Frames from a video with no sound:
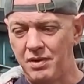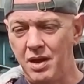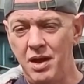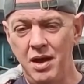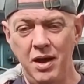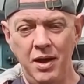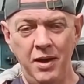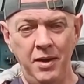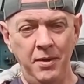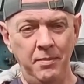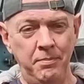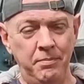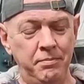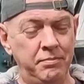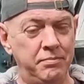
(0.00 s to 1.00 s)

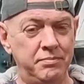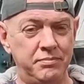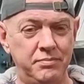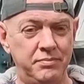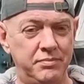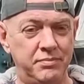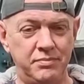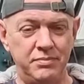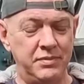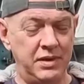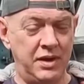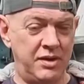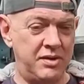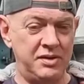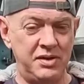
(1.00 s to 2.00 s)

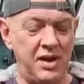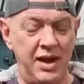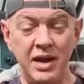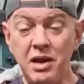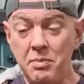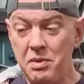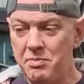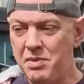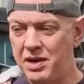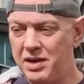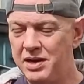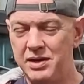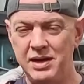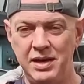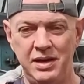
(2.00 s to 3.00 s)
Like I say, I ain't going to be
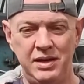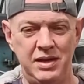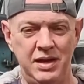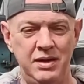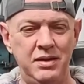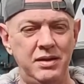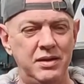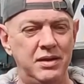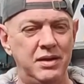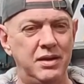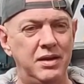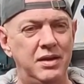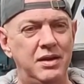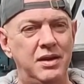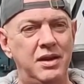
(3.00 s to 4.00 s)
making anything.
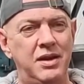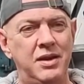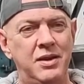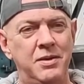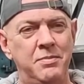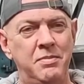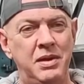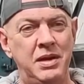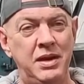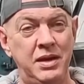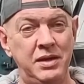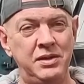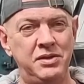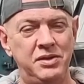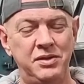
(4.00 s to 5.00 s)
It
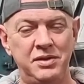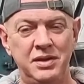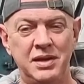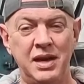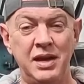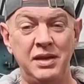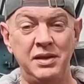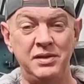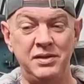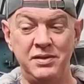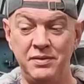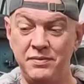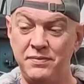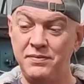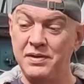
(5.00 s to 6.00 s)
is just a case
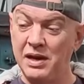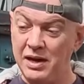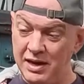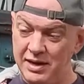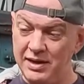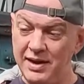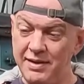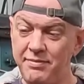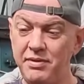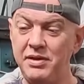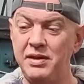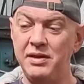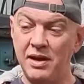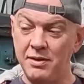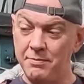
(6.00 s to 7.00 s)
of clean
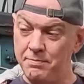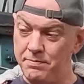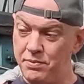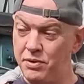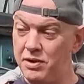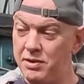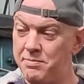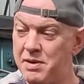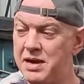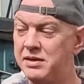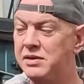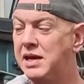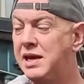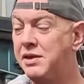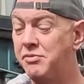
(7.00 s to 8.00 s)
everything up, put it back
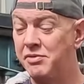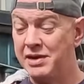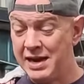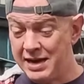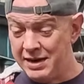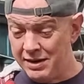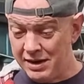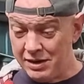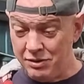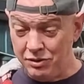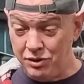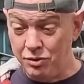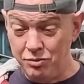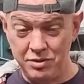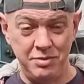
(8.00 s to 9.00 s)
together again and
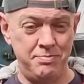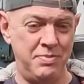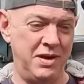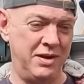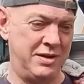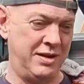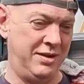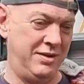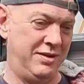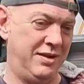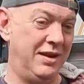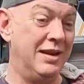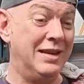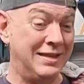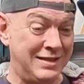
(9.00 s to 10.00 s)
use the bugger.
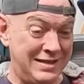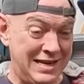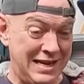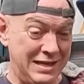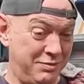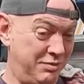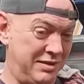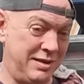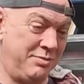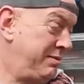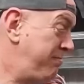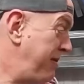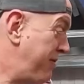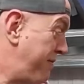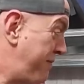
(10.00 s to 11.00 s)
That's what it was
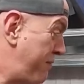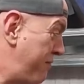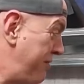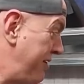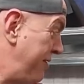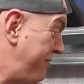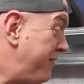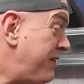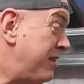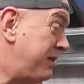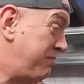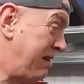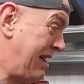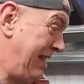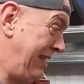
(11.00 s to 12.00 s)
built for in the
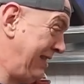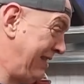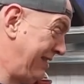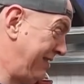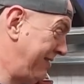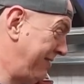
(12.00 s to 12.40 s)
first place.